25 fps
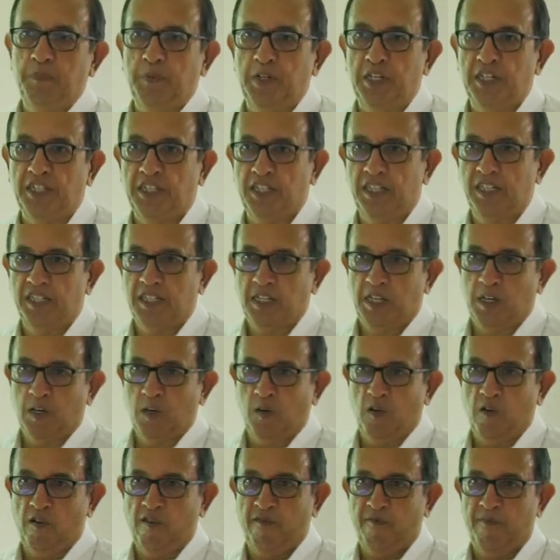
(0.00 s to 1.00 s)
patients are
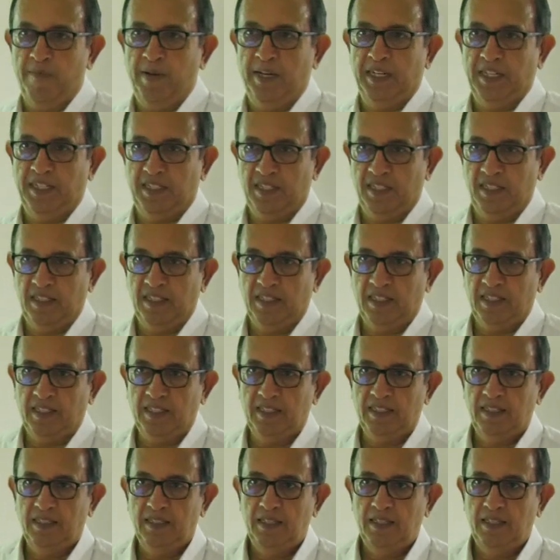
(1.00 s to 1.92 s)
off medicines.